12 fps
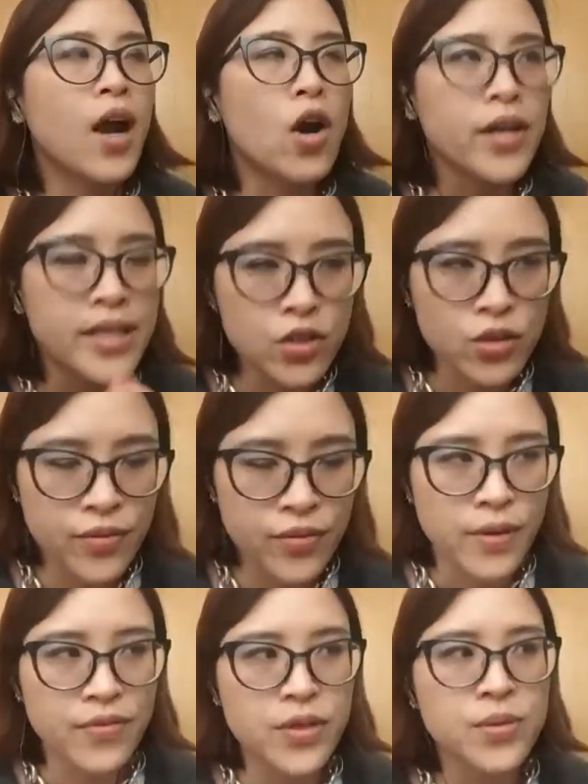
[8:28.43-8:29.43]
audience-driven
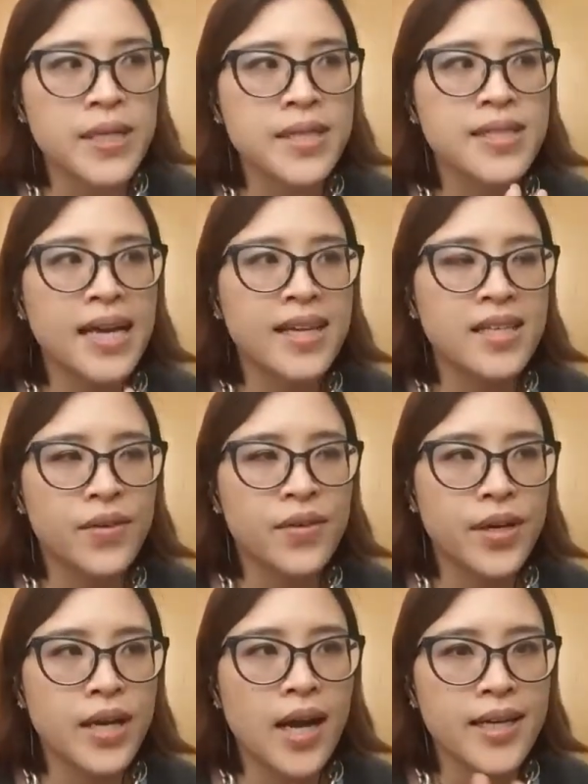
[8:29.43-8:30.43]
revenue is that it's
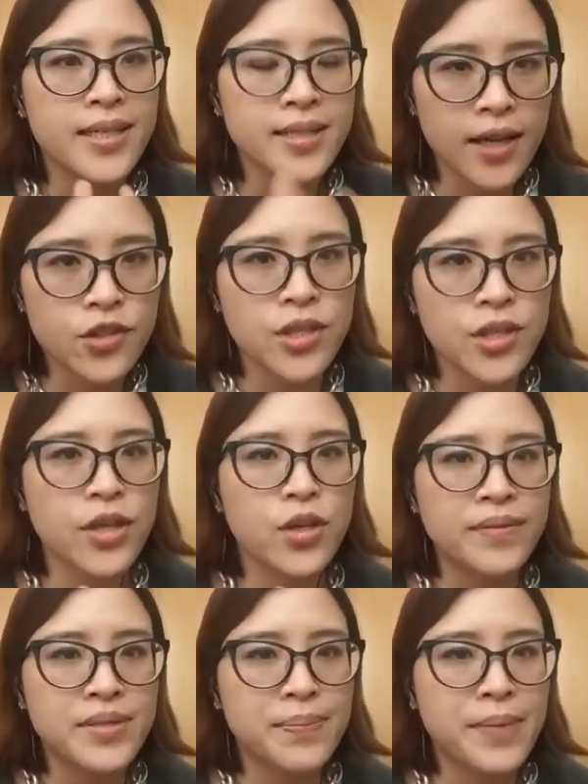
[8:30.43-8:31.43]
very high touch, in that
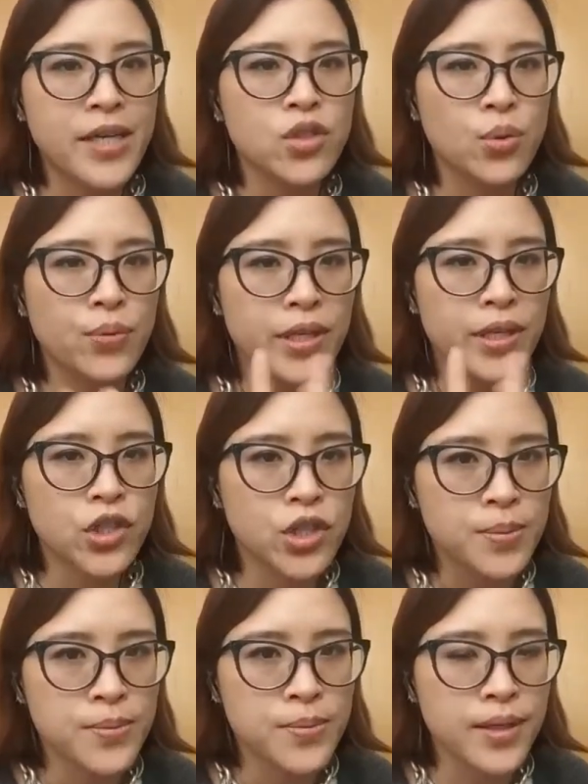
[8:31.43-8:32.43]
you have to manage the
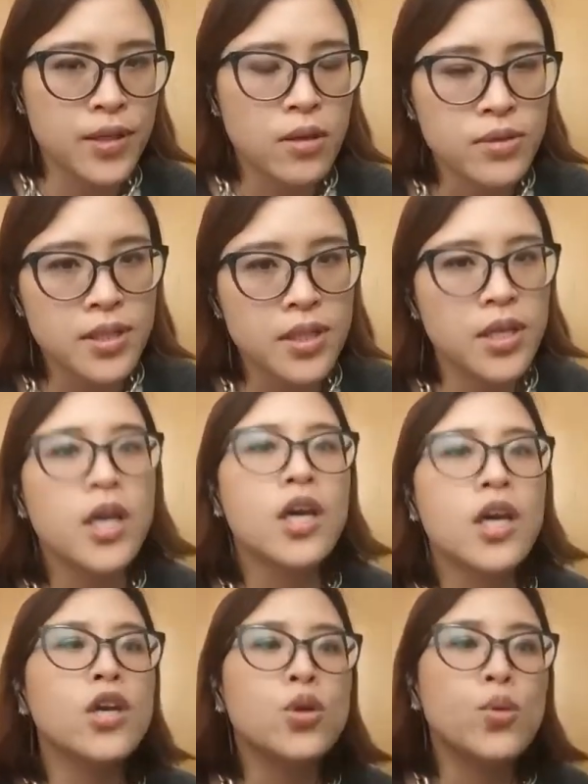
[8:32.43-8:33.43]
relationships really closely.
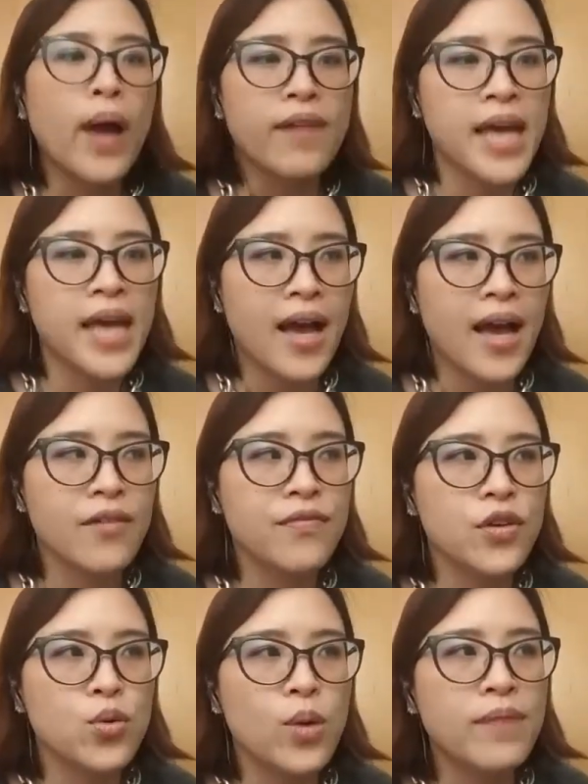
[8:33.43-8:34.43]
You have
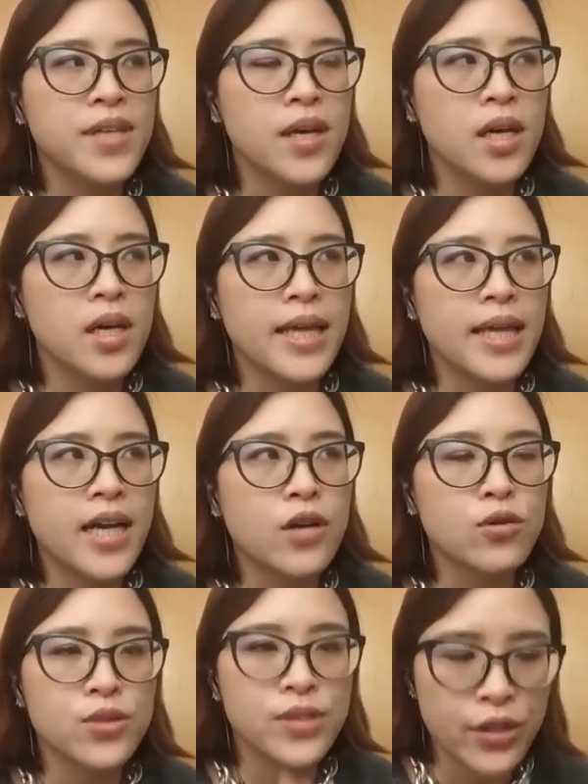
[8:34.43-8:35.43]
to
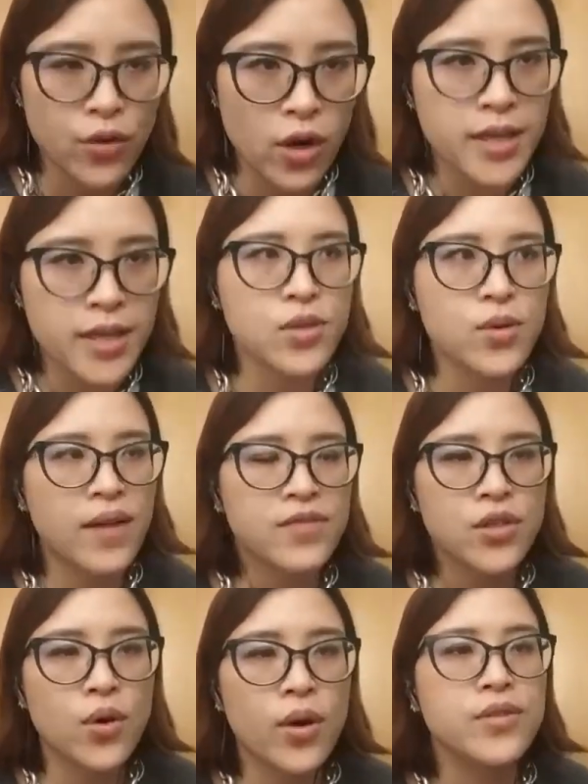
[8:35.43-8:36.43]
understand your audience. You have
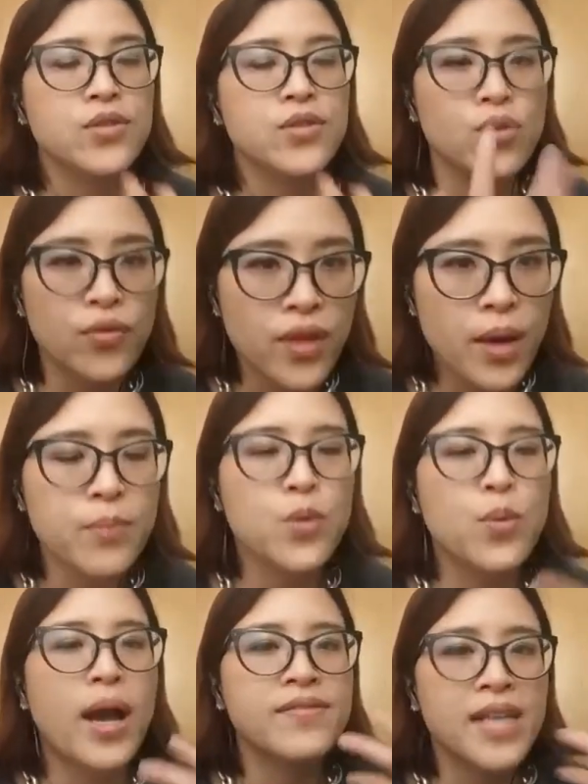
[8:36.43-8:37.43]
to know how to serve them.
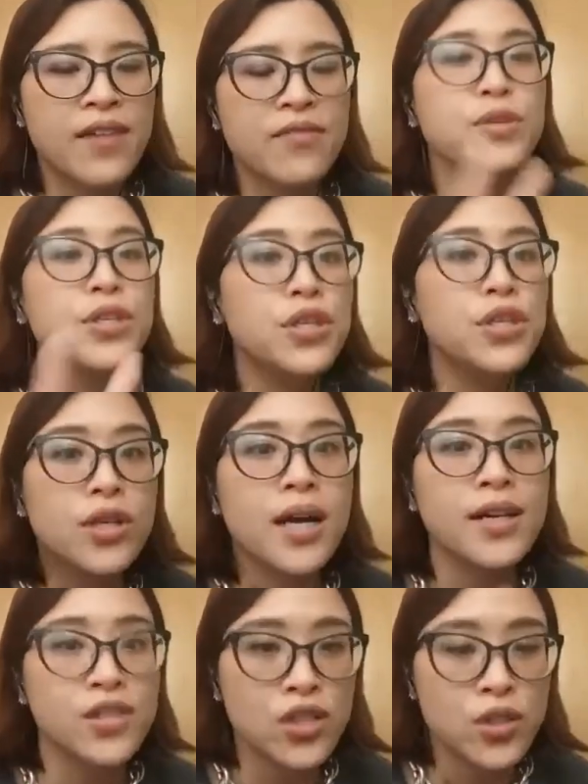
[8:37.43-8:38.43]
You have to have really good
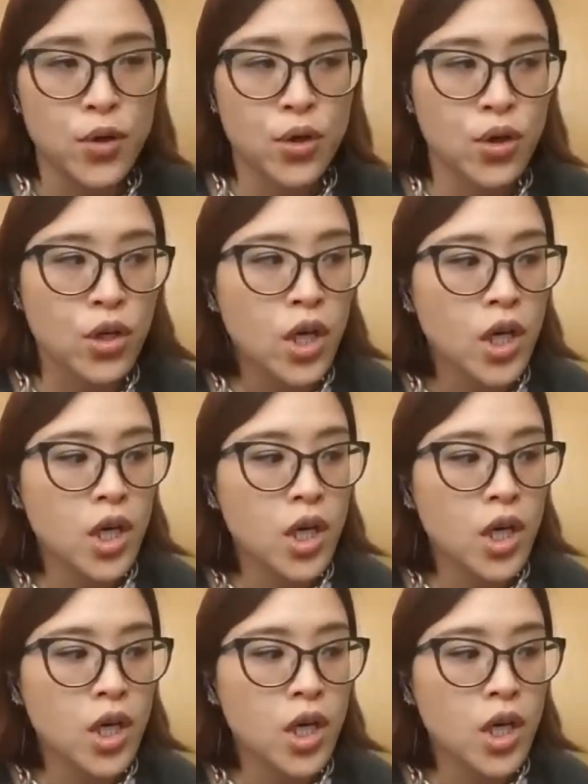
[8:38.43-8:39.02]
customer